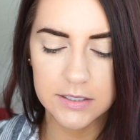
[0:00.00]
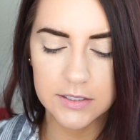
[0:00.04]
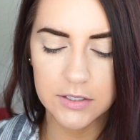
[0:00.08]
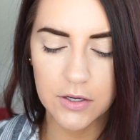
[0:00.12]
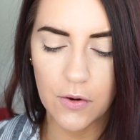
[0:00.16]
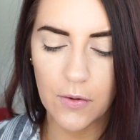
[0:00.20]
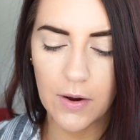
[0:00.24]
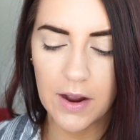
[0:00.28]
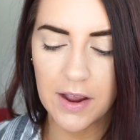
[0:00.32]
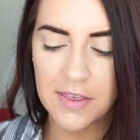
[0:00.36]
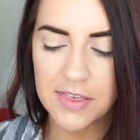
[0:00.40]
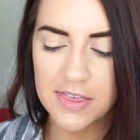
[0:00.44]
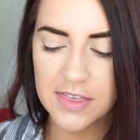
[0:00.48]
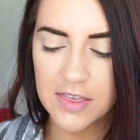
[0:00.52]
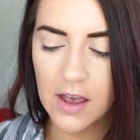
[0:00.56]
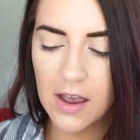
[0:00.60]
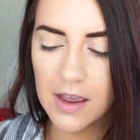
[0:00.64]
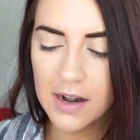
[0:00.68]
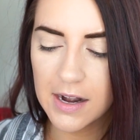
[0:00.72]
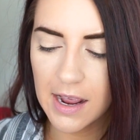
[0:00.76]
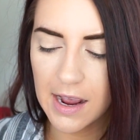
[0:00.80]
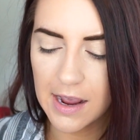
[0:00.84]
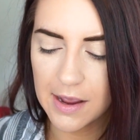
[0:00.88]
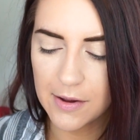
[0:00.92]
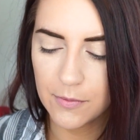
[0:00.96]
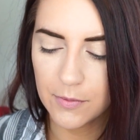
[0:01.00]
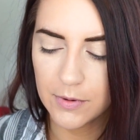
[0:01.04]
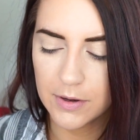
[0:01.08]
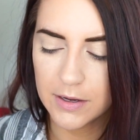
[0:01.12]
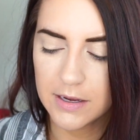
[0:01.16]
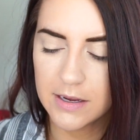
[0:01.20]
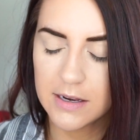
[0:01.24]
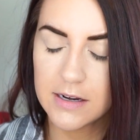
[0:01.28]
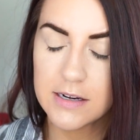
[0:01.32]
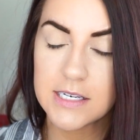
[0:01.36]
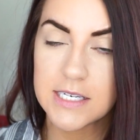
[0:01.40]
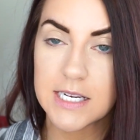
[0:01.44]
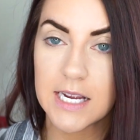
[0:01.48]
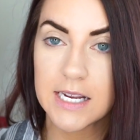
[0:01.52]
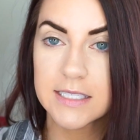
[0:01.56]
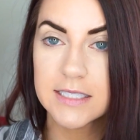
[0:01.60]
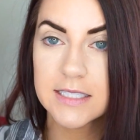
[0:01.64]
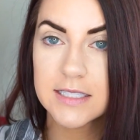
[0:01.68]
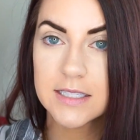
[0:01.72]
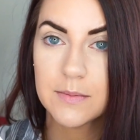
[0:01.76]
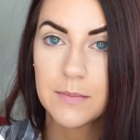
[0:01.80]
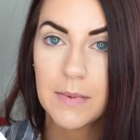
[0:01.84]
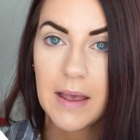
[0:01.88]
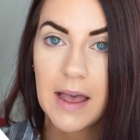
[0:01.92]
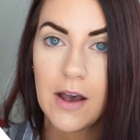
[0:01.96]
So I thought I would
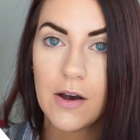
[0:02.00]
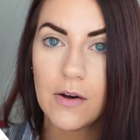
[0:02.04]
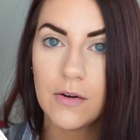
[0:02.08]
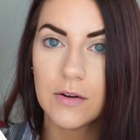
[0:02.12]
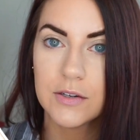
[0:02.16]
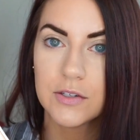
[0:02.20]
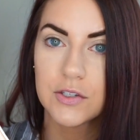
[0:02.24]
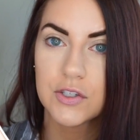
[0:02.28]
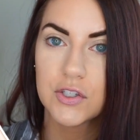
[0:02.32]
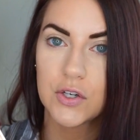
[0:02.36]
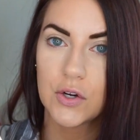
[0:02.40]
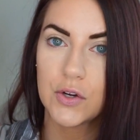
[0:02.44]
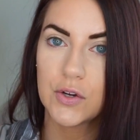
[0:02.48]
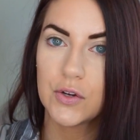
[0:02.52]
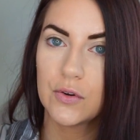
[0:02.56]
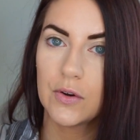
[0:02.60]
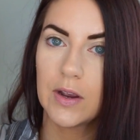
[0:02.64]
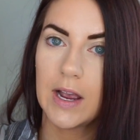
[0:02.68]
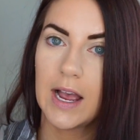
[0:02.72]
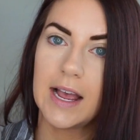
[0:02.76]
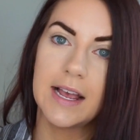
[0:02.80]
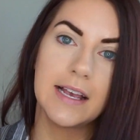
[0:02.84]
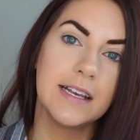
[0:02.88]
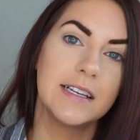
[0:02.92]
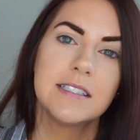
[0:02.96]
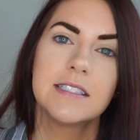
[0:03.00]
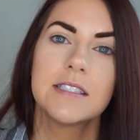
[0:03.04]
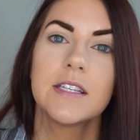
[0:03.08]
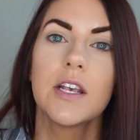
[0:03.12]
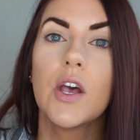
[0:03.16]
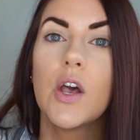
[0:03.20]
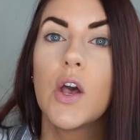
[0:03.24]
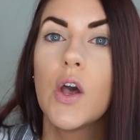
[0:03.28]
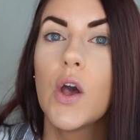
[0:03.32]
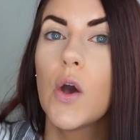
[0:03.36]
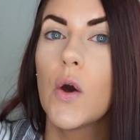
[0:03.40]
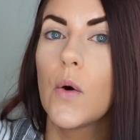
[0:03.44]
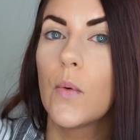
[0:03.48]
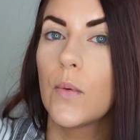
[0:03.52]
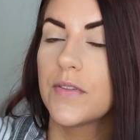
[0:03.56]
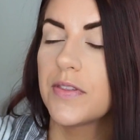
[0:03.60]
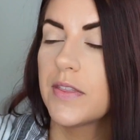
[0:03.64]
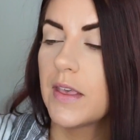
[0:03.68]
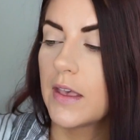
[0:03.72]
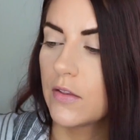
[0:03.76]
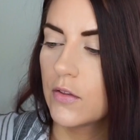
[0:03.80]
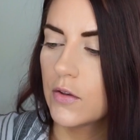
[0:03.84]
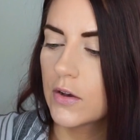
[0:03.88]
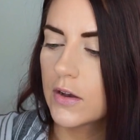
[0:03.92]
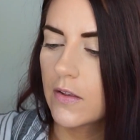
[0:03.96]
test them out and show you guys what
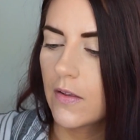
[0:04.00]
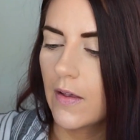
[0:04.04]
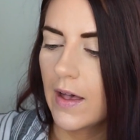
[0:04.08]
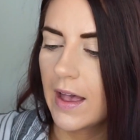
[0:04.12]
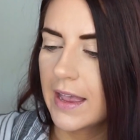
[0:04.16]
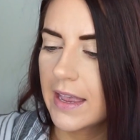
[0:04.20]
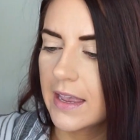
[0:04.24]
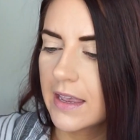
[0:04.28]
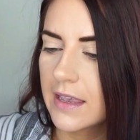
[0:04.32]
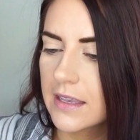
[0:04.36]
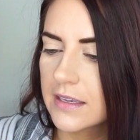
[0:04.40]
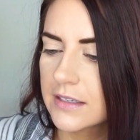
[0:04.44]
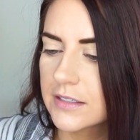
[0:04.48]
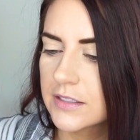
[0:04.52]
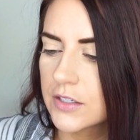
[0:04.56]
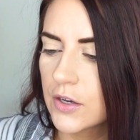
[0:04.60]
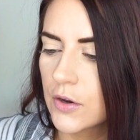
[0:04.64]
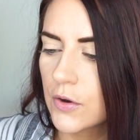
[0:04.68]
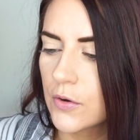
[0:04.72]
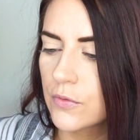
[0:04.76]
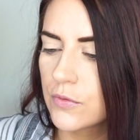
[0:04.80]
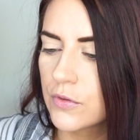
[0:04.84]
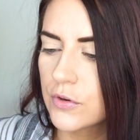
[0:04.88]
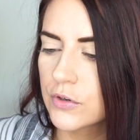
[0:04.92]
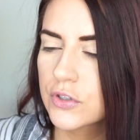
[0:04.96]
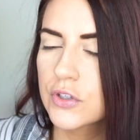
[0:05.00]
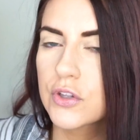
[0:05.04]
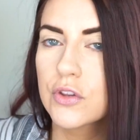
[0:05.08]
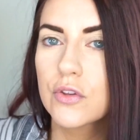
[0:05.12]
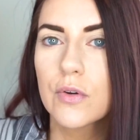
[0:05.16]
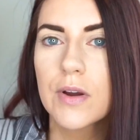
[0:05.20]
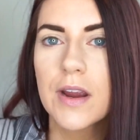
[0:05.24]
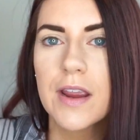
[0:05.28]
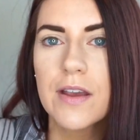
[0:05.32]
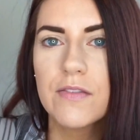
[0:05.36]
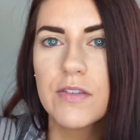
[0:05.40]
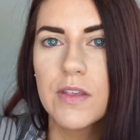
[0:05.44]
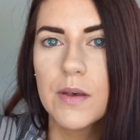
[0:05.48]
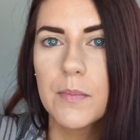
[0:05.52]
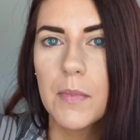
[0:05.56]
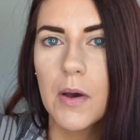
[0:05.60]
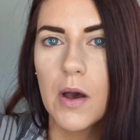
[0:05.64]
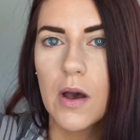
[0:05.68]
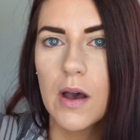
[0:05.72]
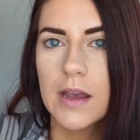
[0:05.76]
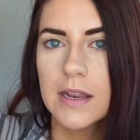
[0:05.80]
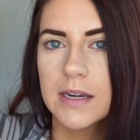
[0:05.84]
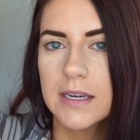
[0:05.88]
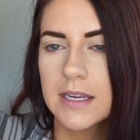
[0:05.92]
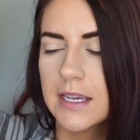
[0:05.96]
they look like. So there's 3 of them
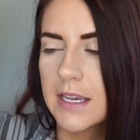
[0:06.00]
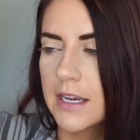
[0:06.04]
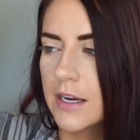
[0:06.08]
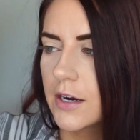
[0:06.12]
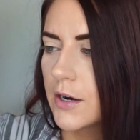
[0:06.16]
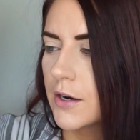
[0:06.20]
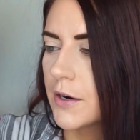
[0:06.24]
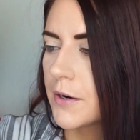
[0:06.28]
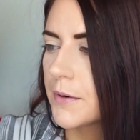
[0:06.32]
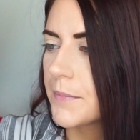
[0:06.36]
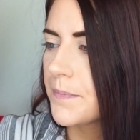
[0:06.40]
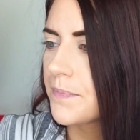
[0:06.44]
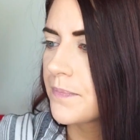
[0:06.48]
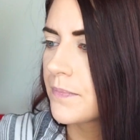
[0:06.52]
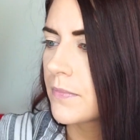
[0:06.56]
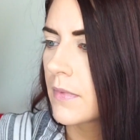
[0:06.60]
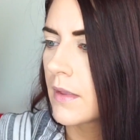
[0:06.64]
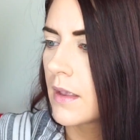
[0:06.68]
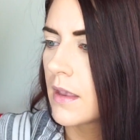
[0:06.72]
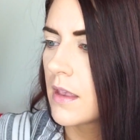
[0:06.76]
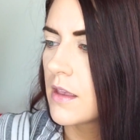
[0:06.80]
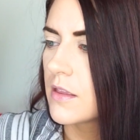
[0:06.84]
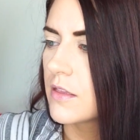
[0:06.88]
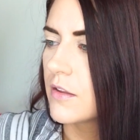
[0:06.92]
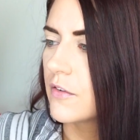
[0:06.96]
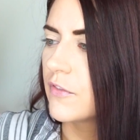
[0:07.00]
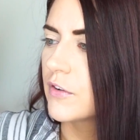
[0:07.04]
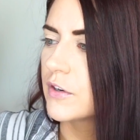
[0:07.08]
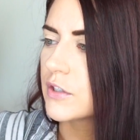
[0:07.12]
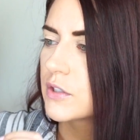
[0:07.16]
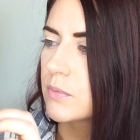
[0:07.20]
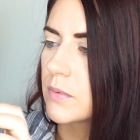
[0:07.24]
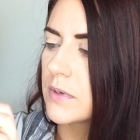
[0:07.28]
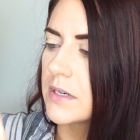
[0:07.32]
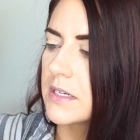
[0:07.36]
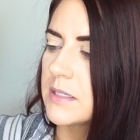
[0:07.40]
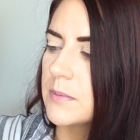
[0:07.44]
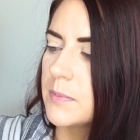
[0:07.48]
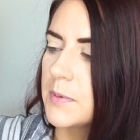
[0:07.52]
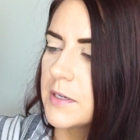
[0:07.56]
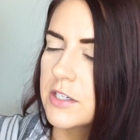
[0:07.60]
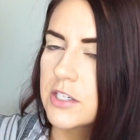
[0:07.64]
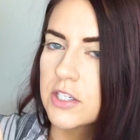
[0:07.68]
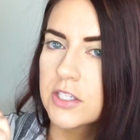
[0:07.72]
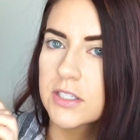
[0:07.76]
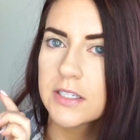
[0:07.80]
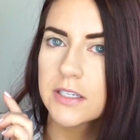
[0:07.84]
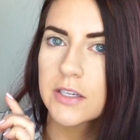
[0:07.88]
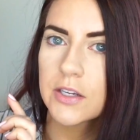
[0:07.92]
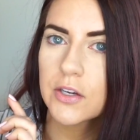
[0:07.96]
on here. The first one is
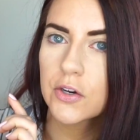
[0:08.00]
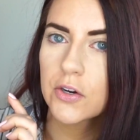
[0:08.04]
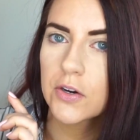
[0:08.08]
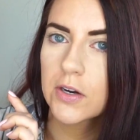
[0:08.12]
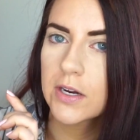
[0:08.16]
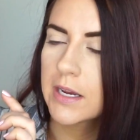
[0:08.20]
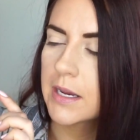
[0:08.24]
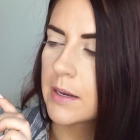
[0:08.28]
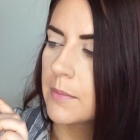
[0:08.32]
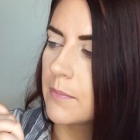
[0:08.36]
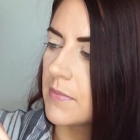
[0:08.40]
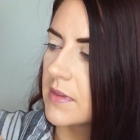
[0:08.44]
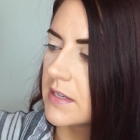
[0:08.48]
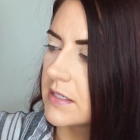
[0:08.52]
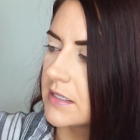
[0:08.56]
Peaches and Cream,